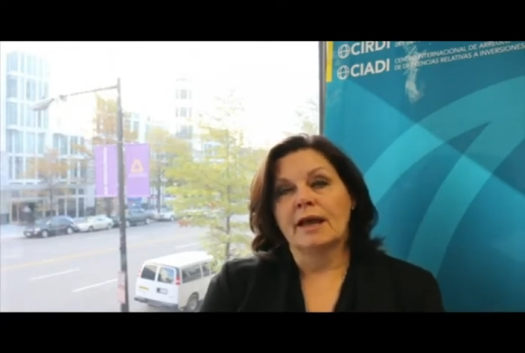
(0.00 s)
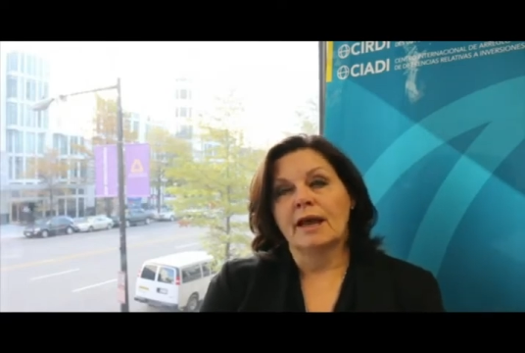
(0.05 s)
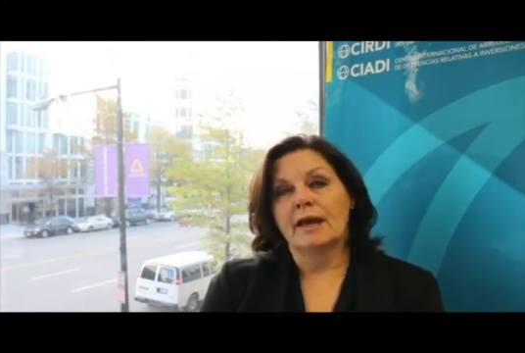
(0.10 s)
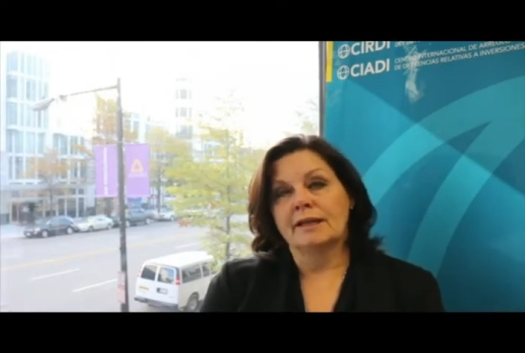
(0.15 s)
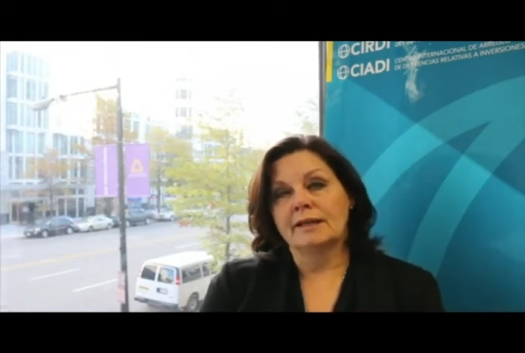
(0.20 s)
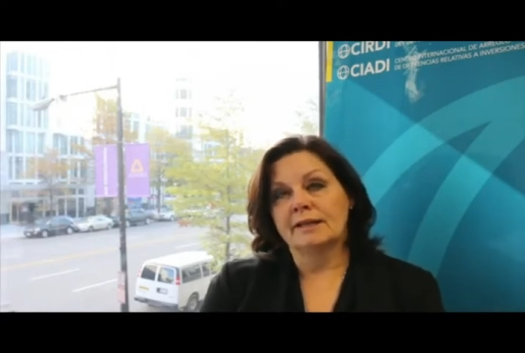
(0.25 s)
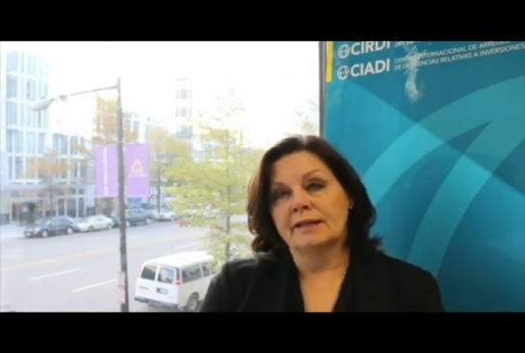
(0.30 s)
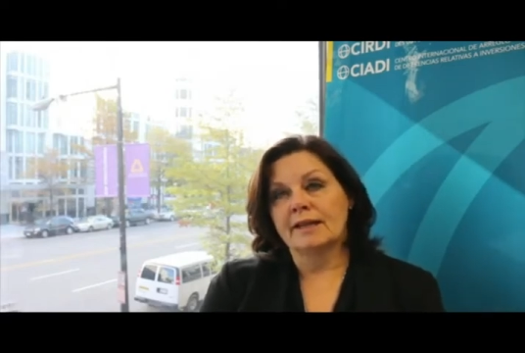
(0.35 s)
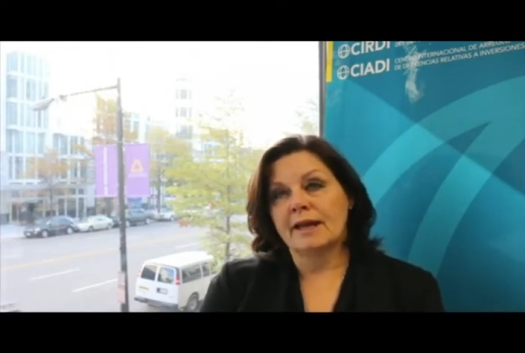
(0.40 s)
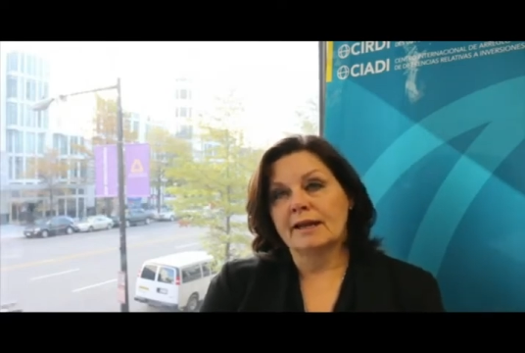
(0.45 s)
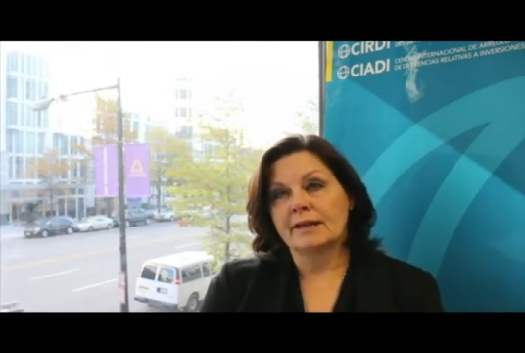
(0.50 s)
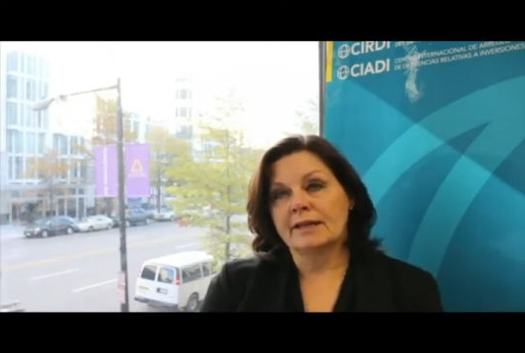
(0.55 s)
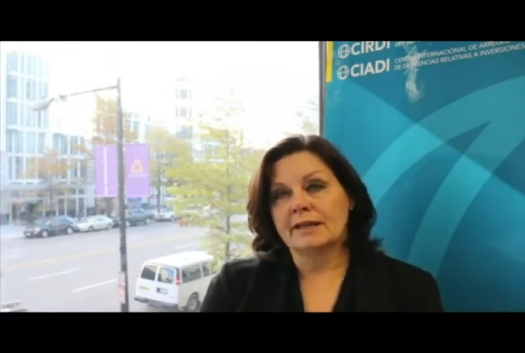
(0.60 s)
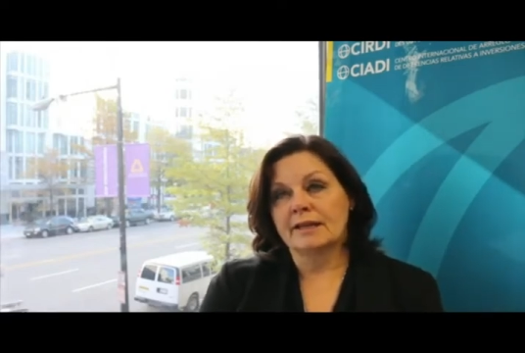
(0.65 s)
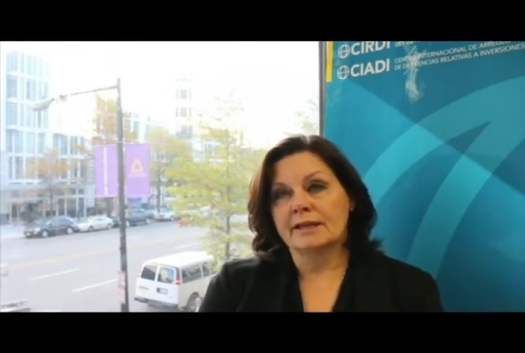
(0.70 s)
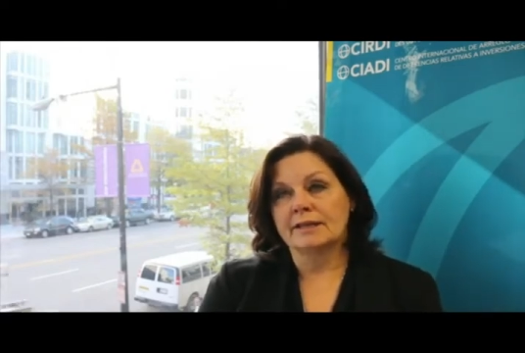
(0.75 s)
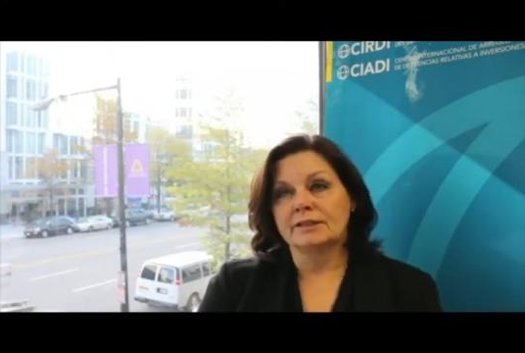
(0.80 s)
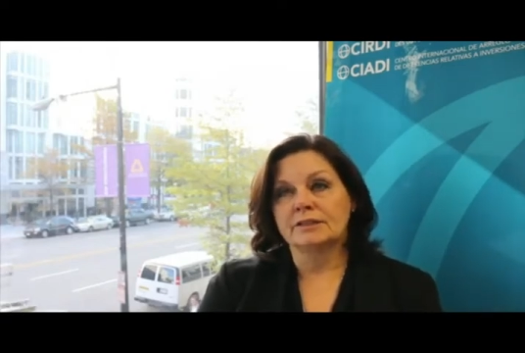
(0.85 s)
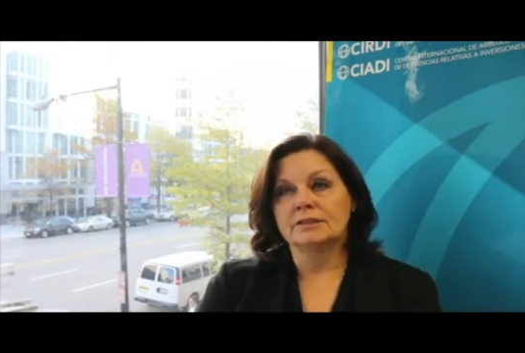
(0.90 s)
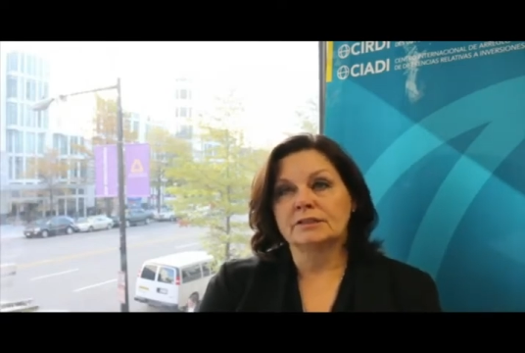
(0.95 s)
and in that
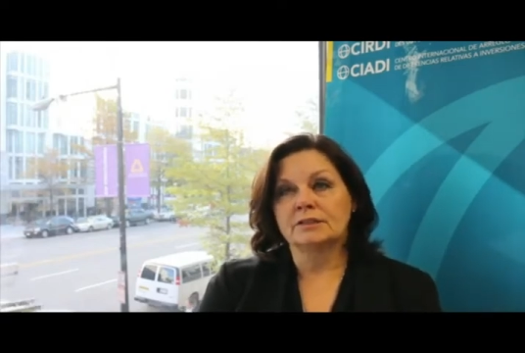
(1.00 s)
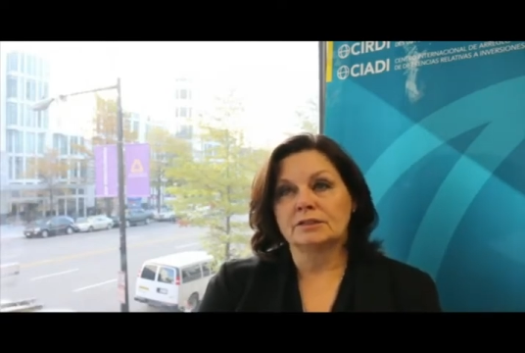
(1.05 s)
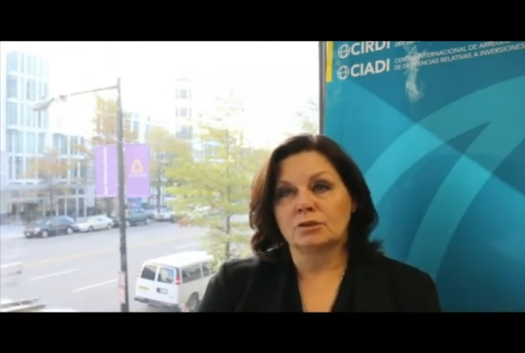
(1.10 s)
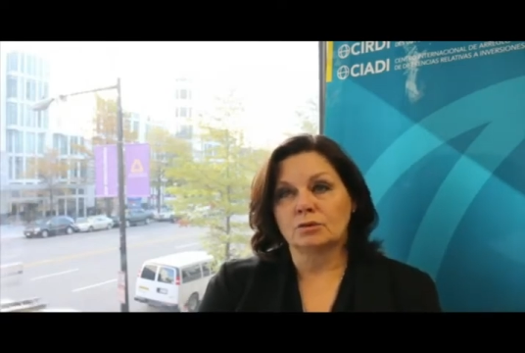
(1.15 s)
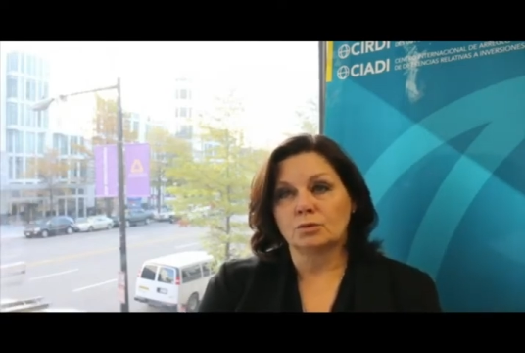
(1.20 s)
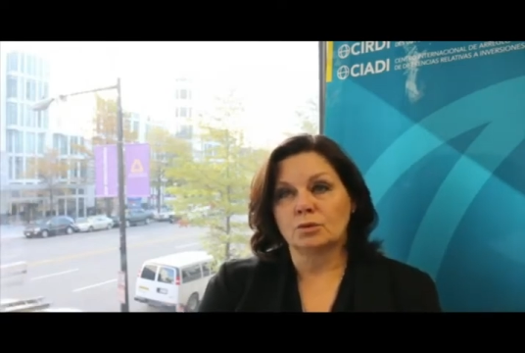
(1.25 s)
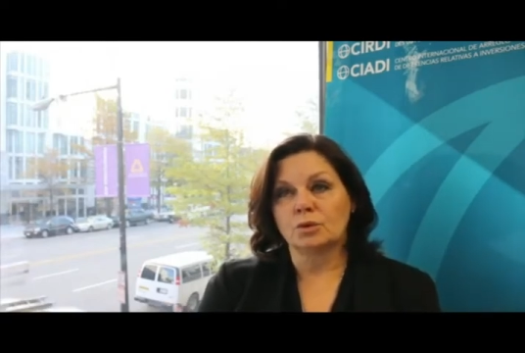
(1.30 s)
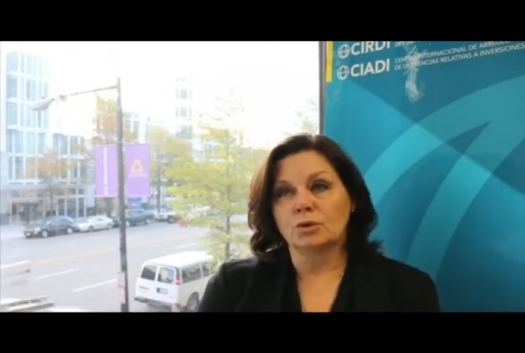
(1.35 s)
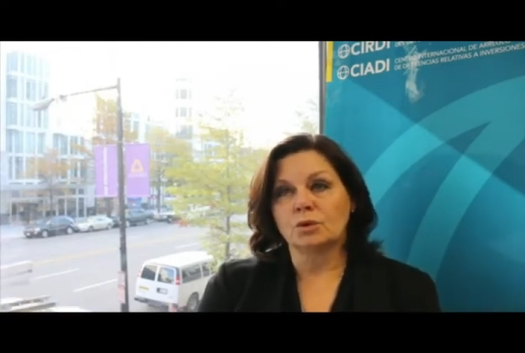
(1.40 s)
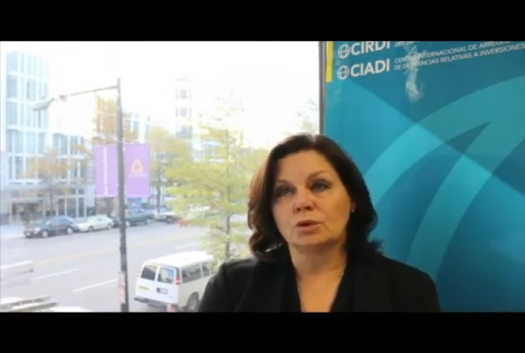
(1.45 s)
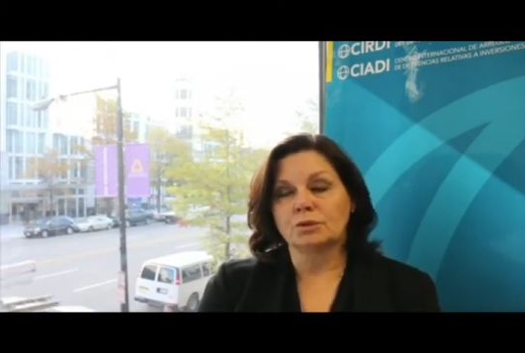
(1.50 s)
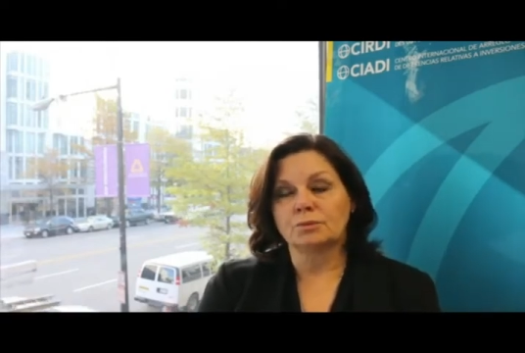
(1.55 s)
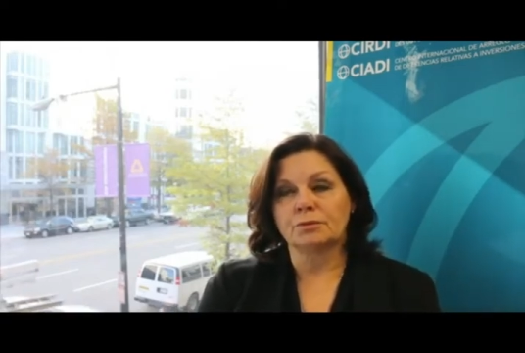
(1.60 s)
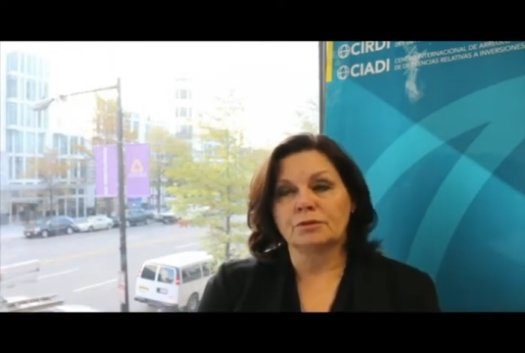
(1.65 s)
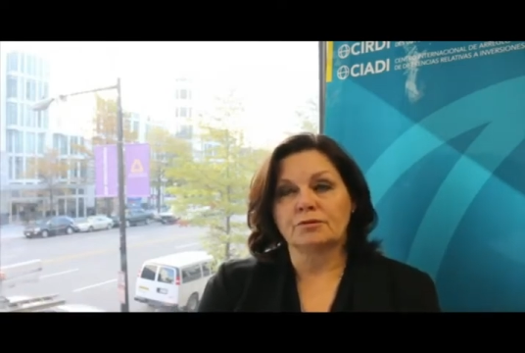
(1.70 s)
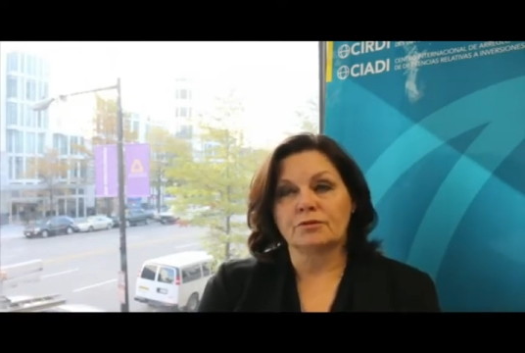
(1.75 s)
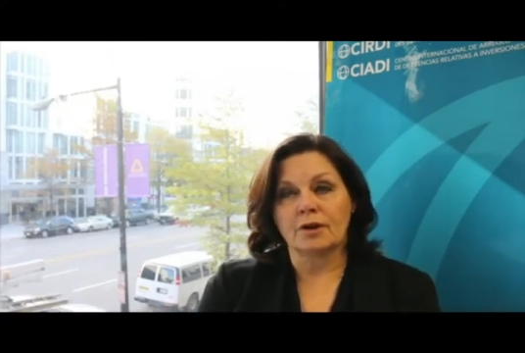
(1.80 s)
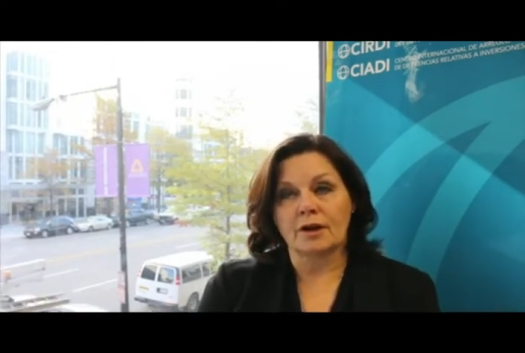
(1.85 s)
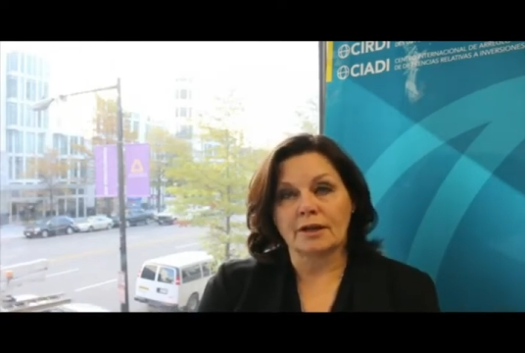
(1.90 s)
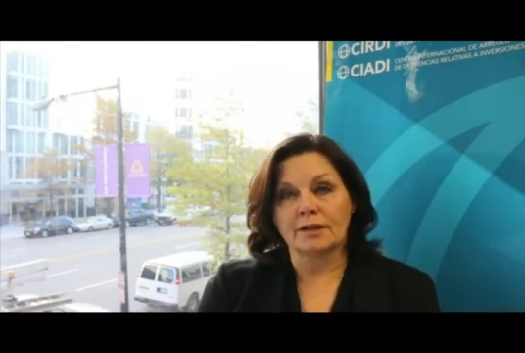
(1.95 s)
case, the rules
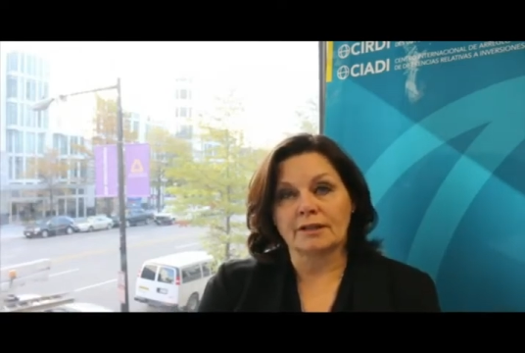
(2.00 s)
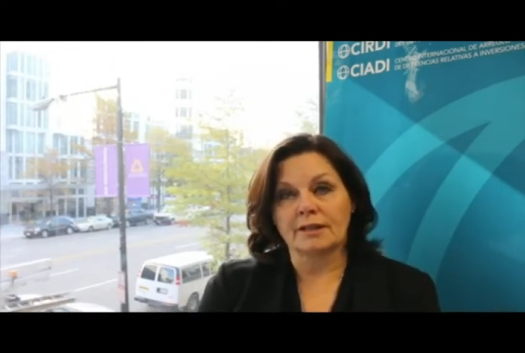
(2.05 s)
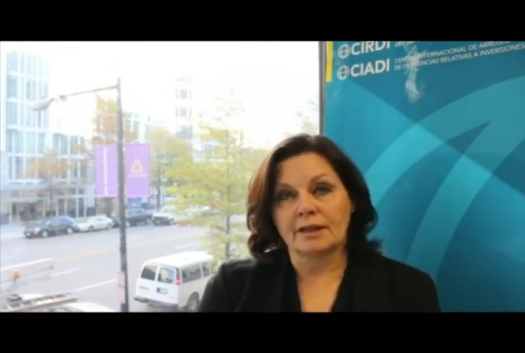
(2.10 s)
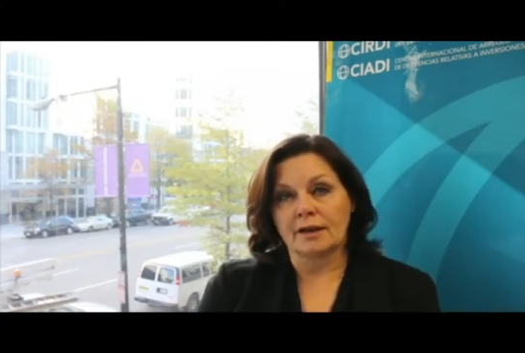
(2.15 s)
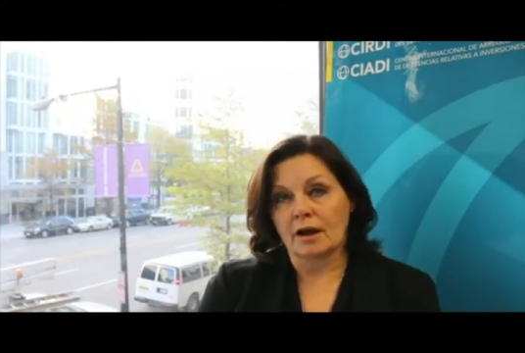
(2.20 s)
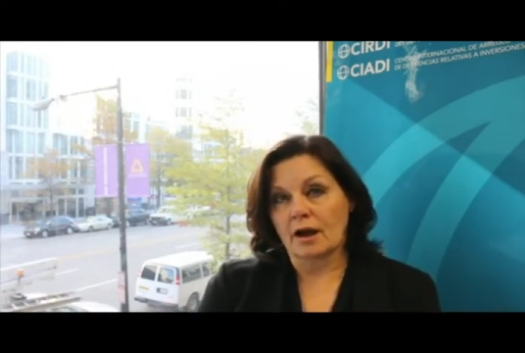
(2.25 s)
provide that